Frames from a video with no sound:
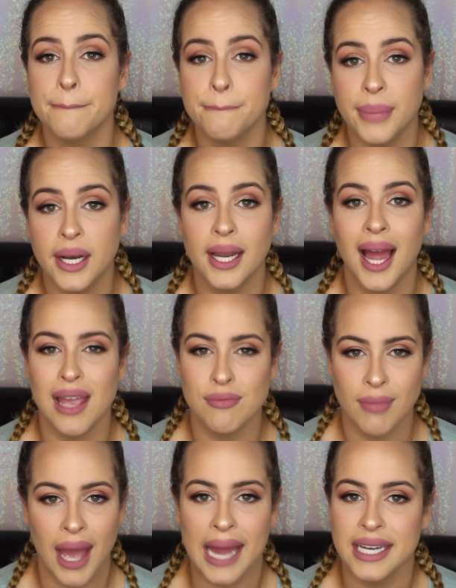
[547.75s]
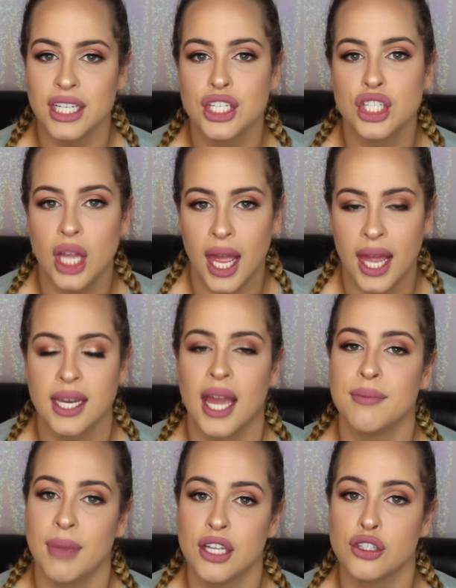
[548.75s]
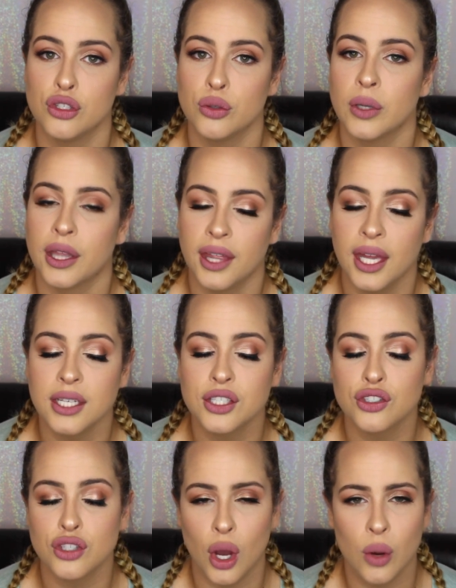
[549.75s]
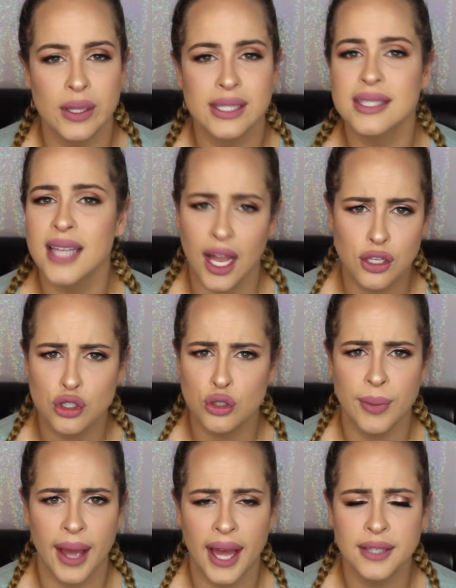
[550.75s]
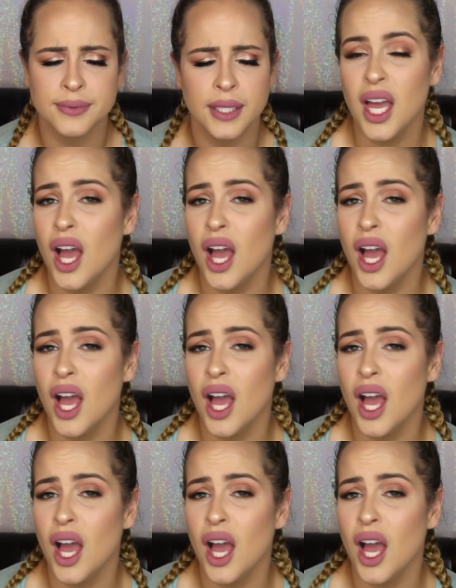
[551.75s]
but I manage and I make do with it, so it's not too bad.